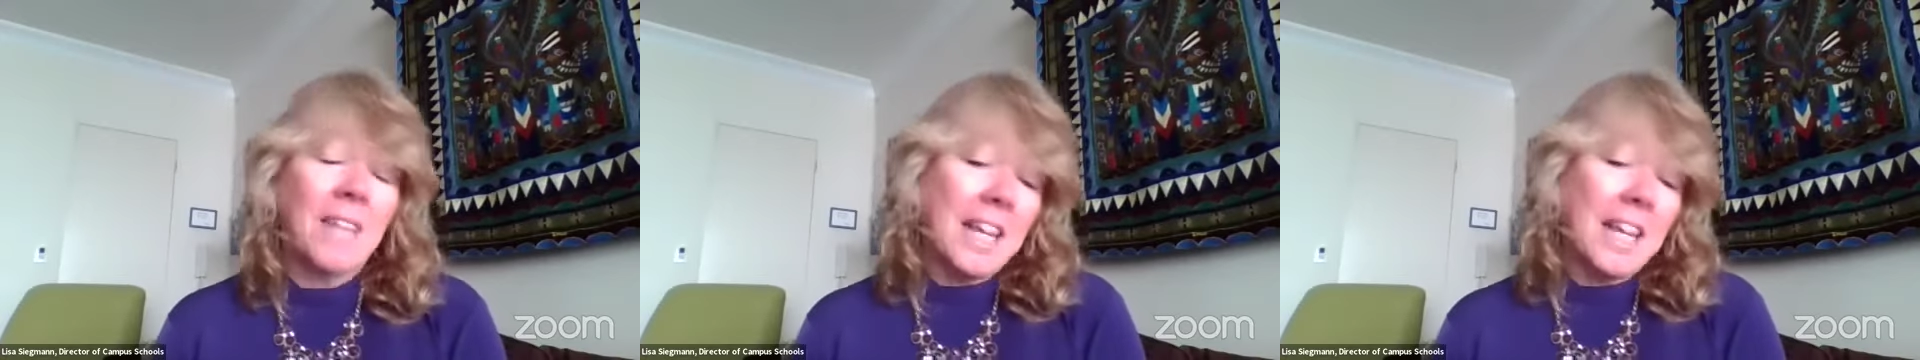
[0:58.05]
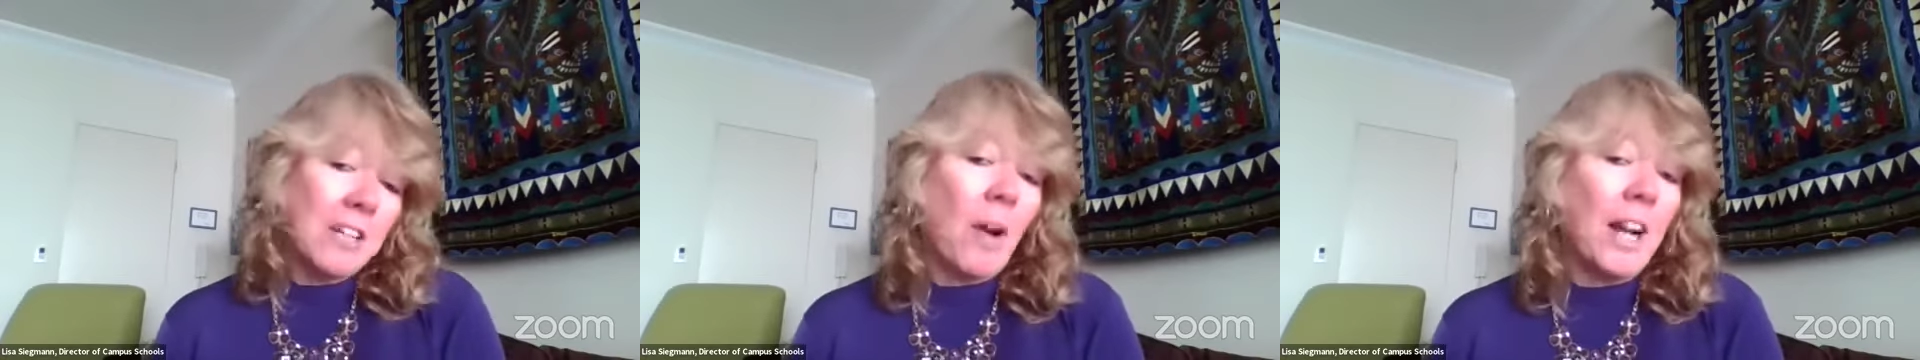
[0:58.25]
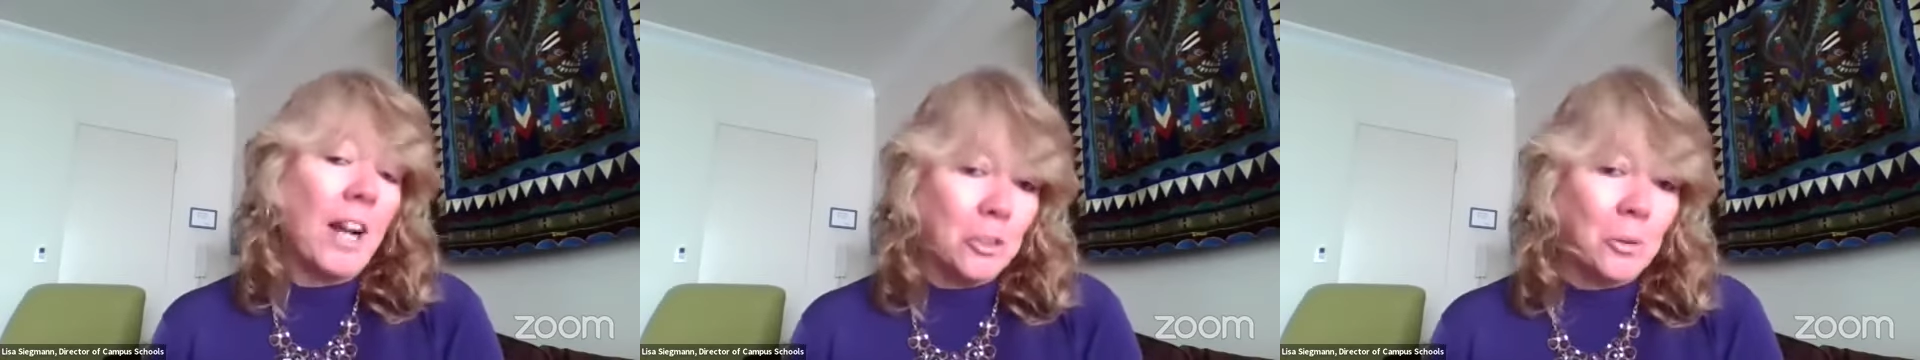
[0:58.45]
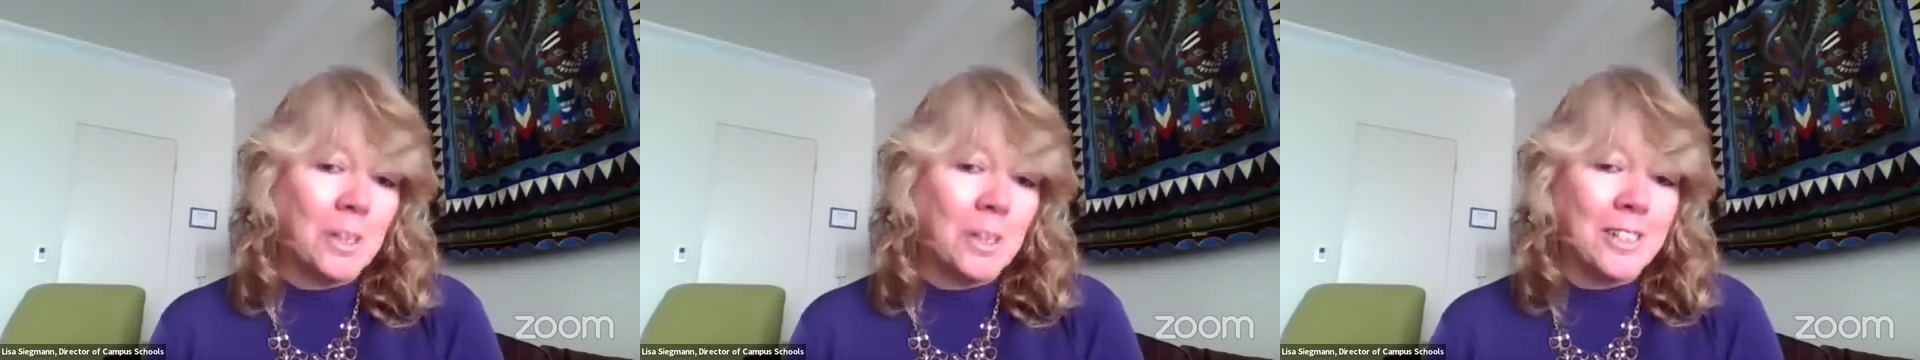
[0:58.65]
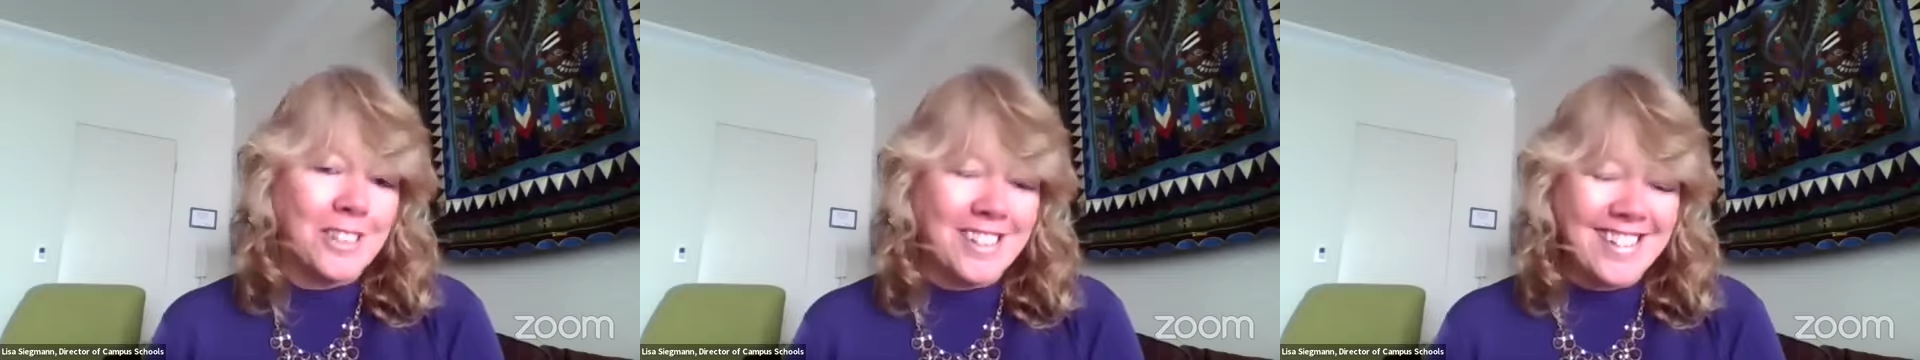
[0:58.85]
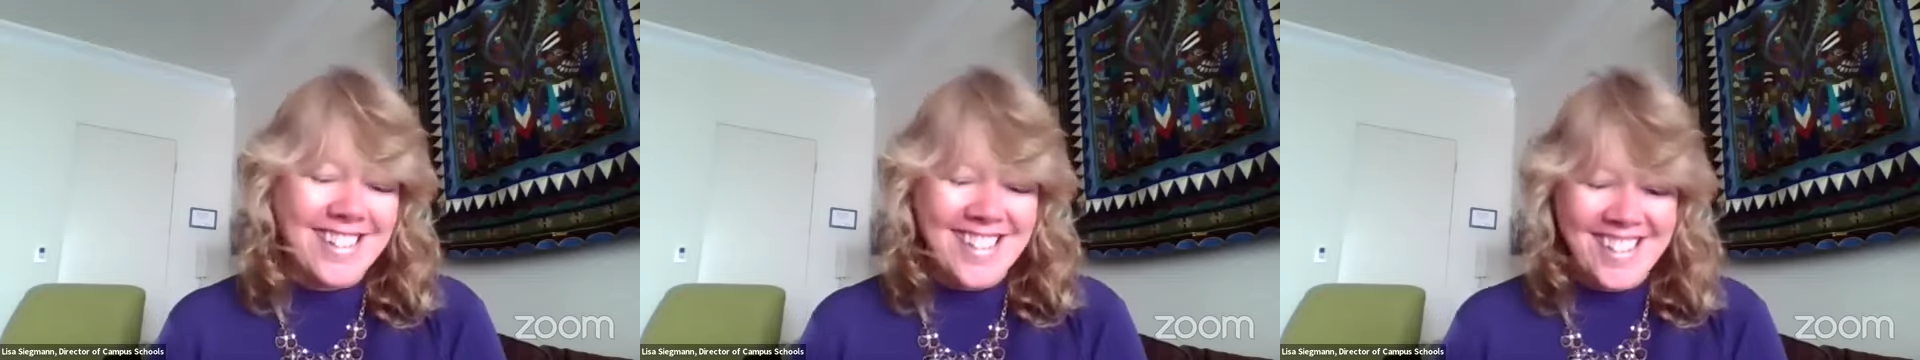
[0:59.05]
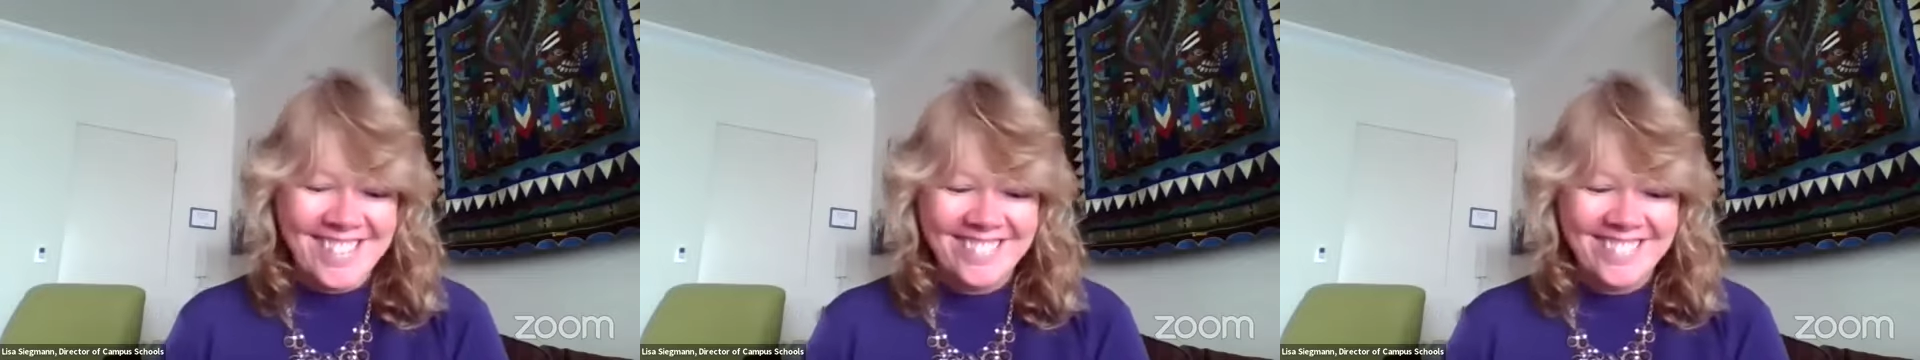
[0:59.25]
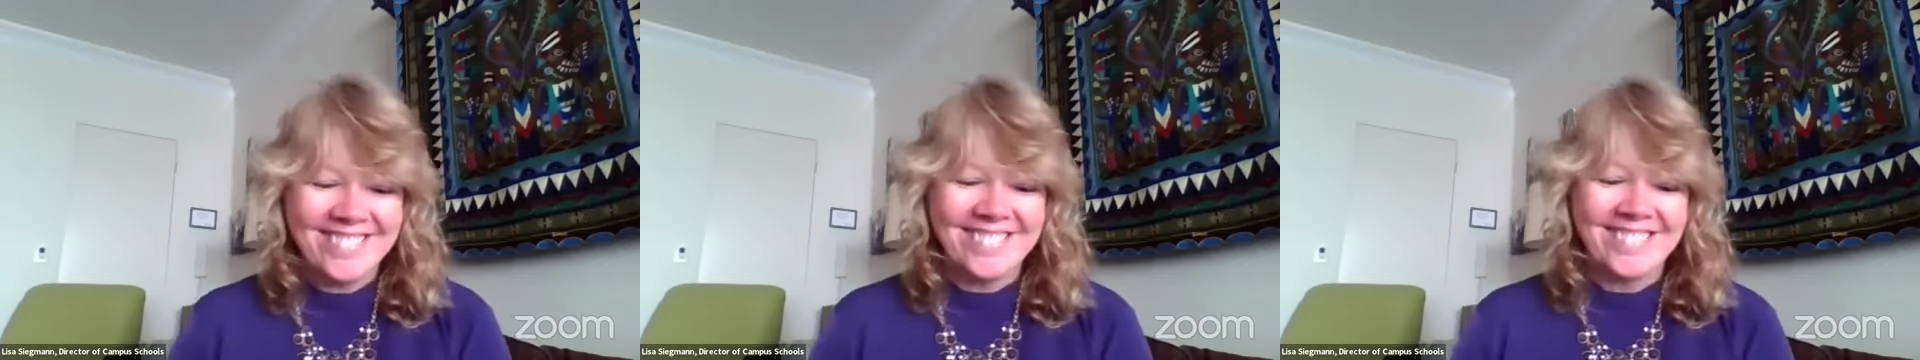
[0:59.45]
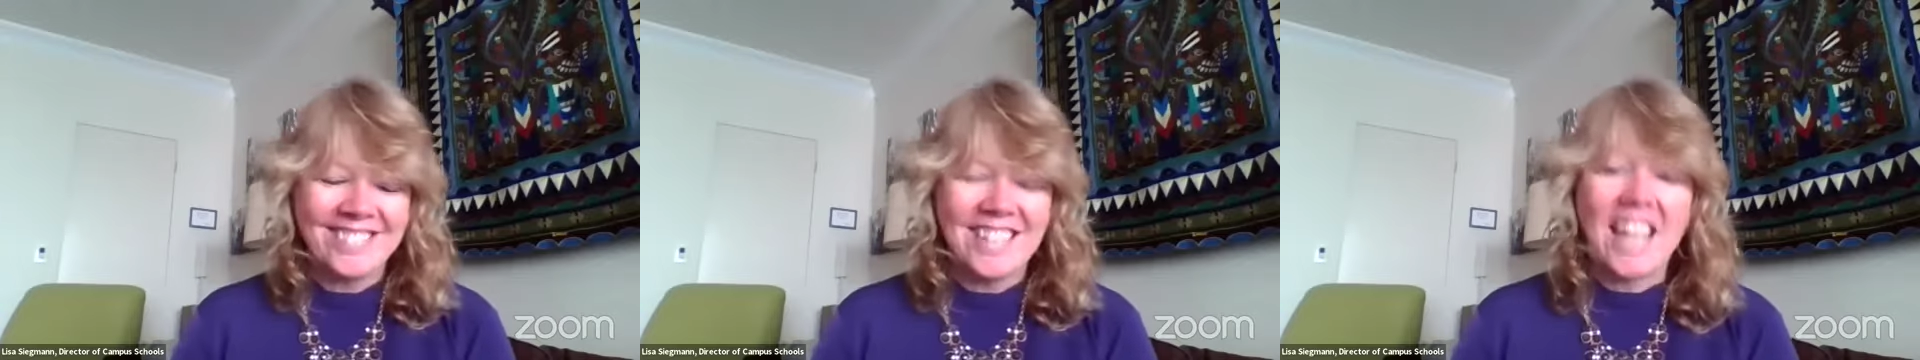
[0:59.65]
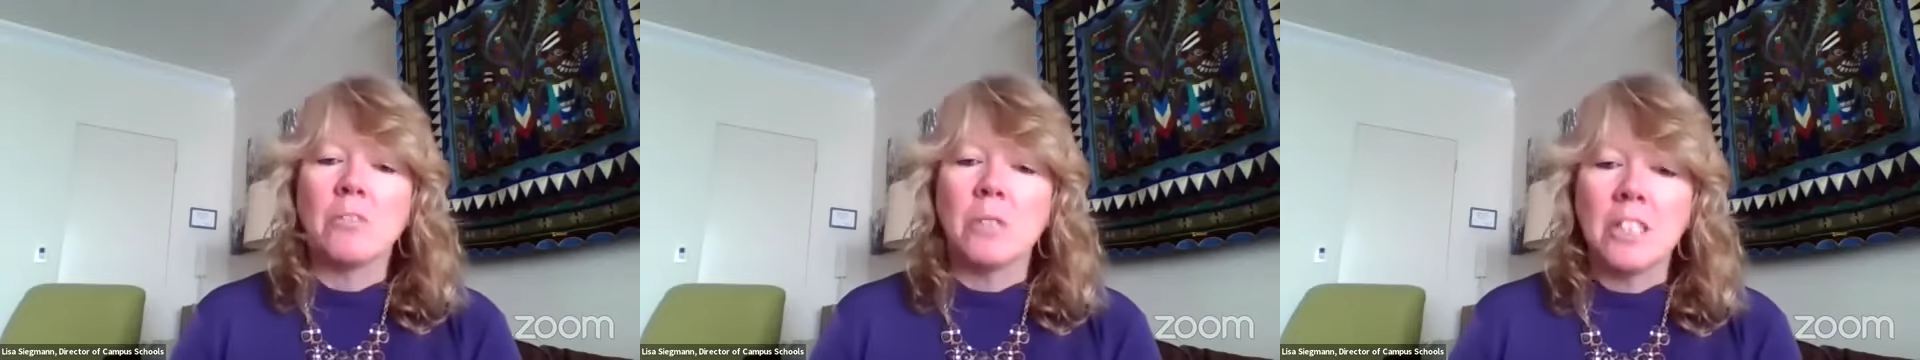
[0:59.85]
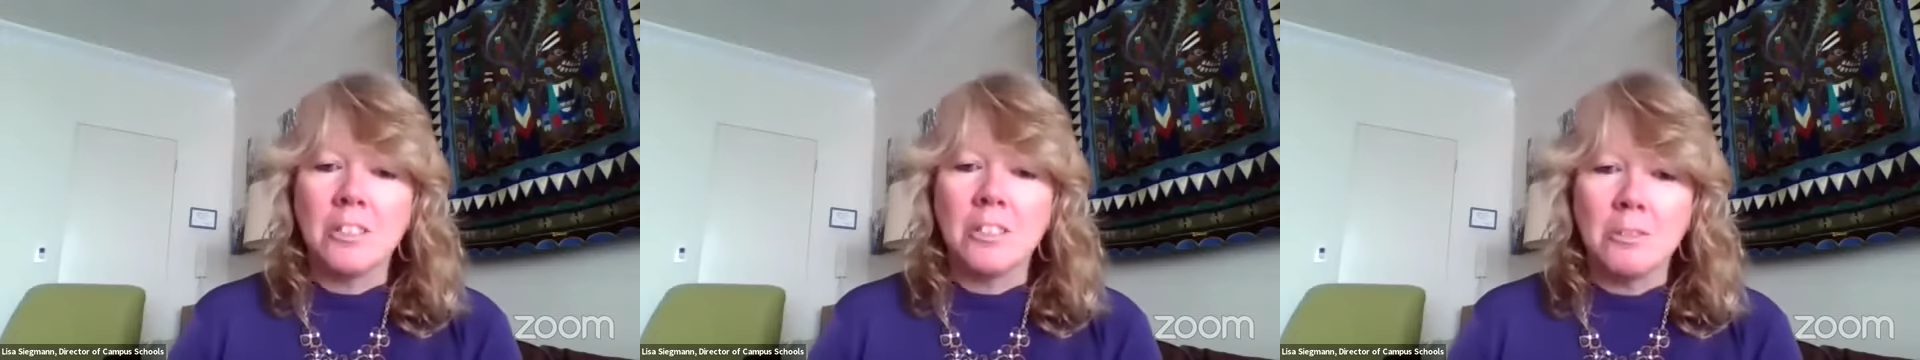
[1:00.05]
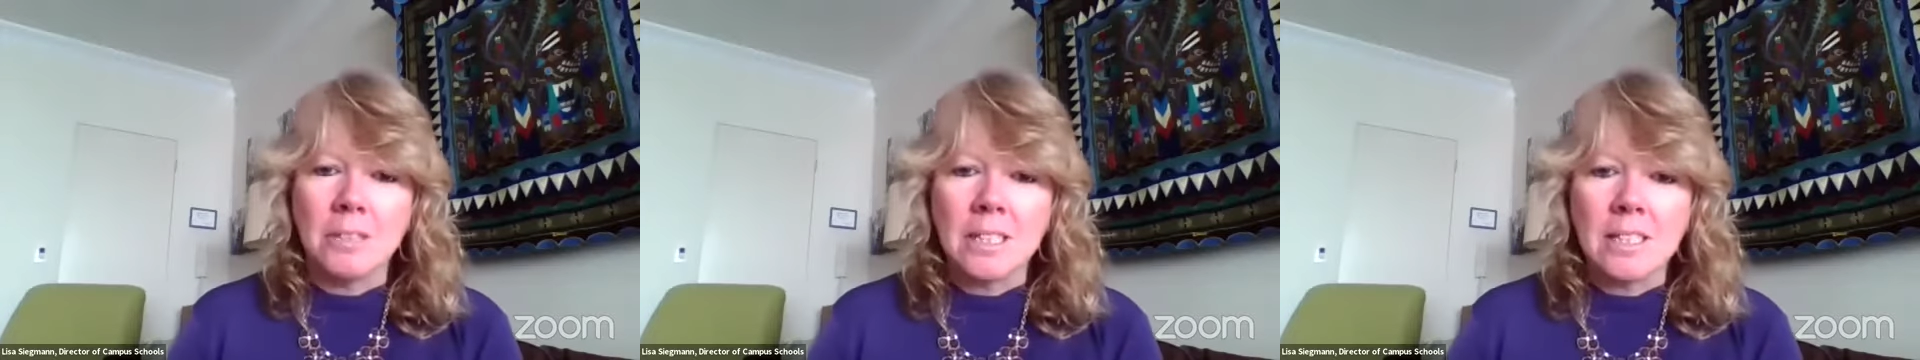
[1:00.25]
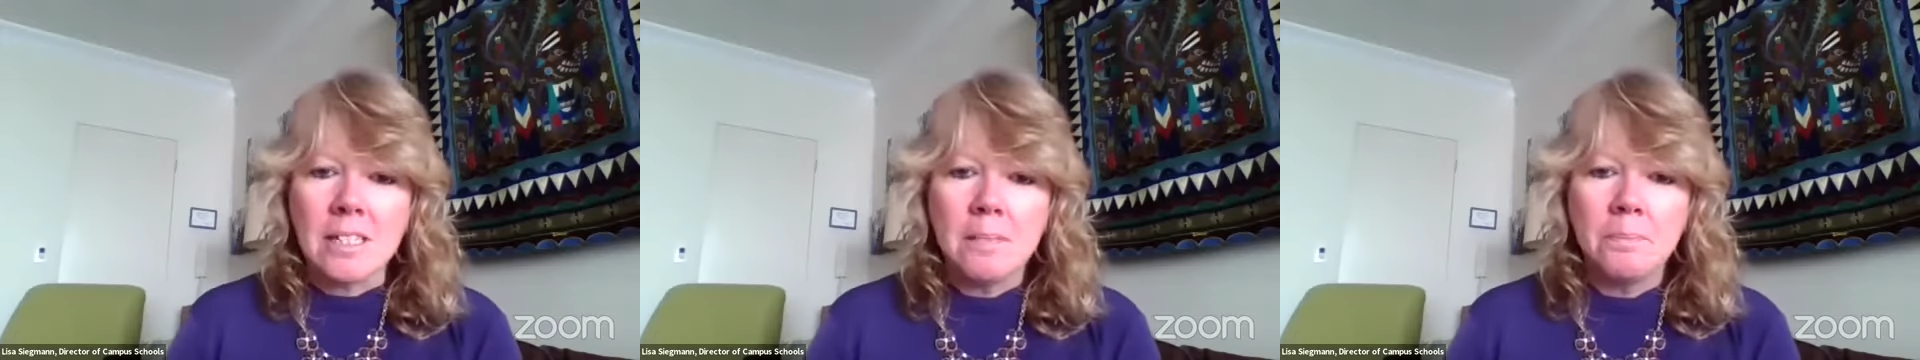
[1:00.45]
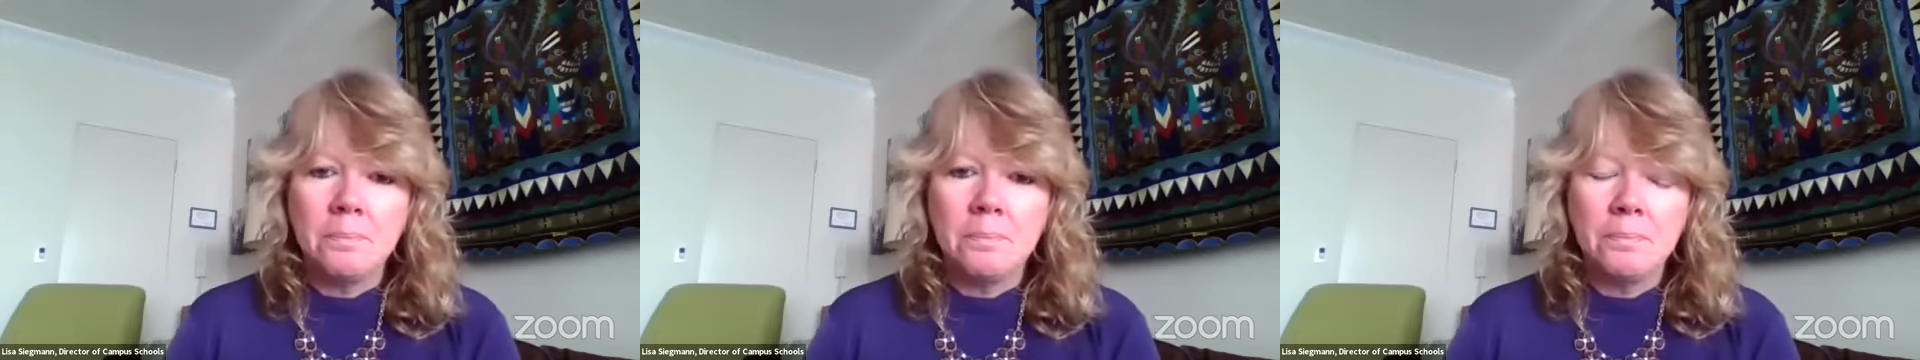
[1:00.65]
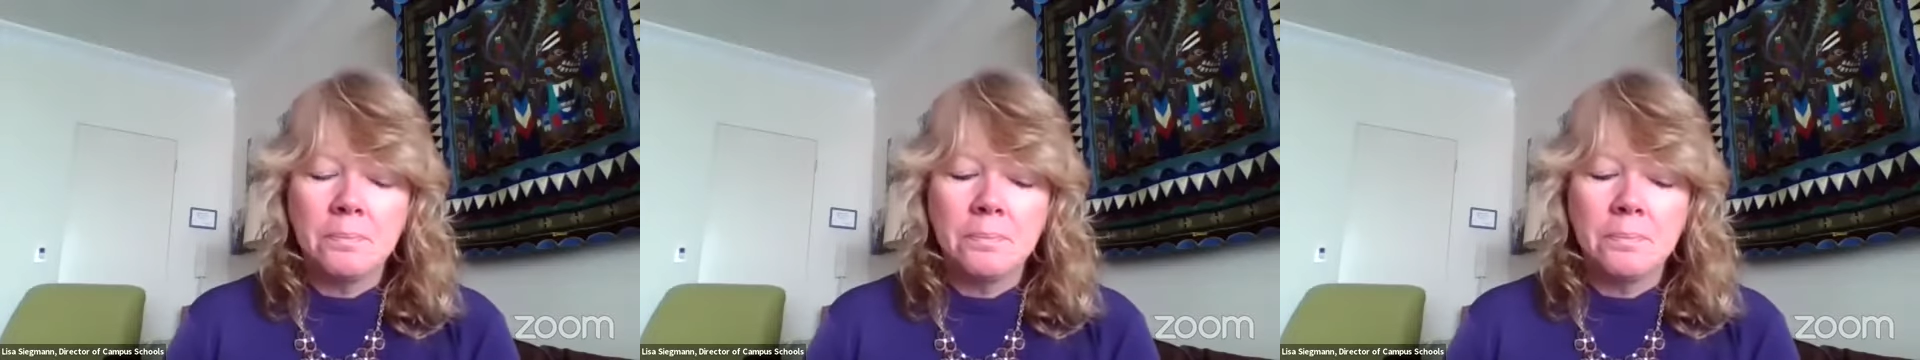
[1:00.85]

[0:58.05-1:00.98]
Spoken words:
like graduations and reunions.